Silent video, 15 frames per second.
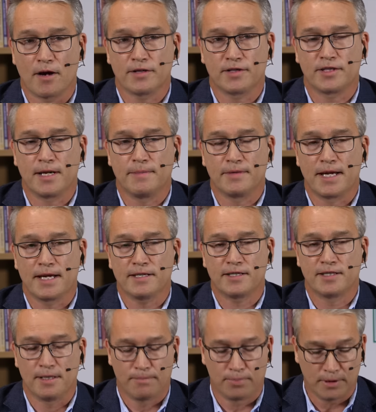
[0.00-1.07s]
our esteemed
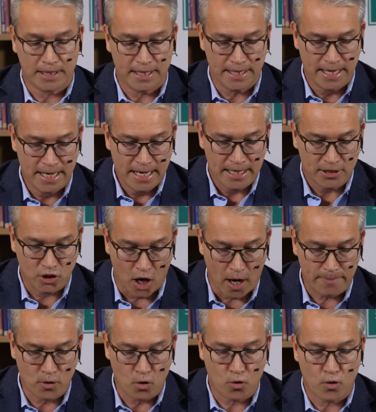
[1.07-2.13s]
guests, simply
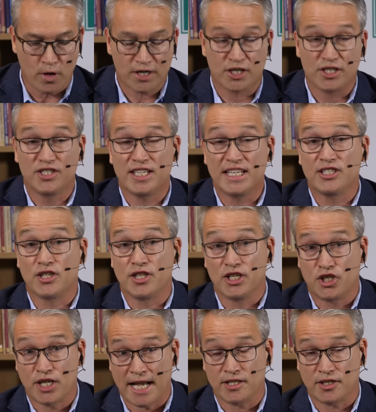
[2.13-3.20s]
type your questions into the
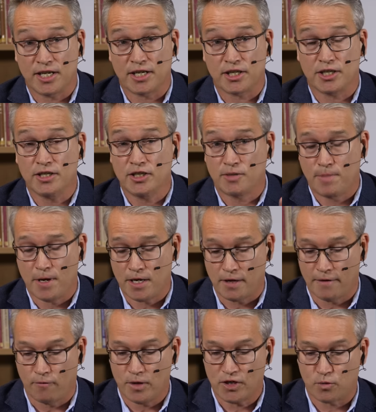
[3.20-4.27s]
chat section.
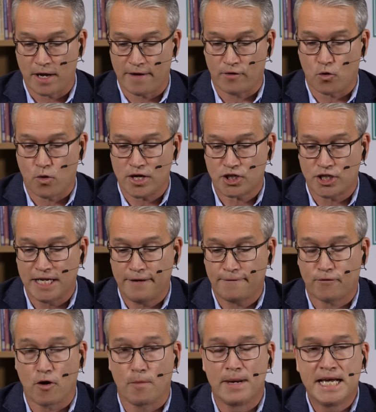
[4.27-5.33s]
Speaking of which, we have a question here
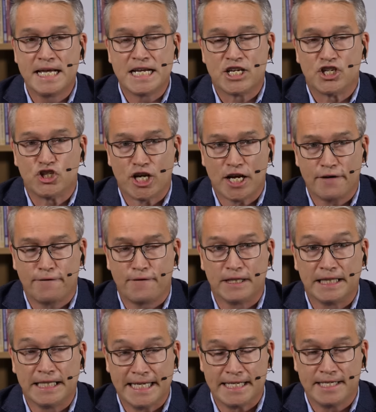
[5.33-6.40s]
from Jennifer
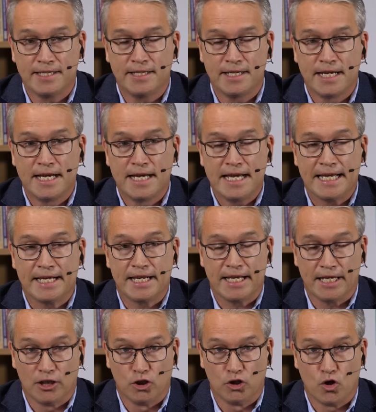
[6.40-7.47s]
Lind in
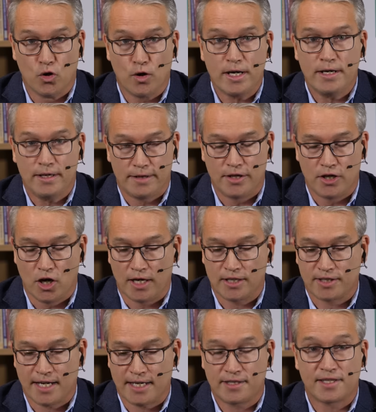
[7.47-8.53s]
Illinois in the United
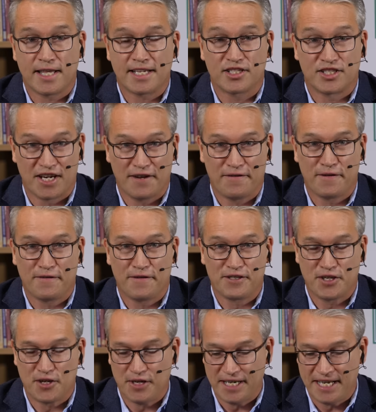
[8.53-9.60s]
States. Thanks, Jennifer, for
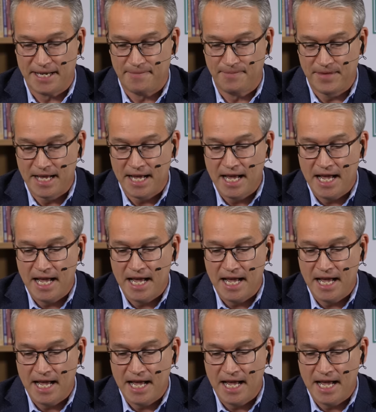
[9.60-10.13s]
tuning in.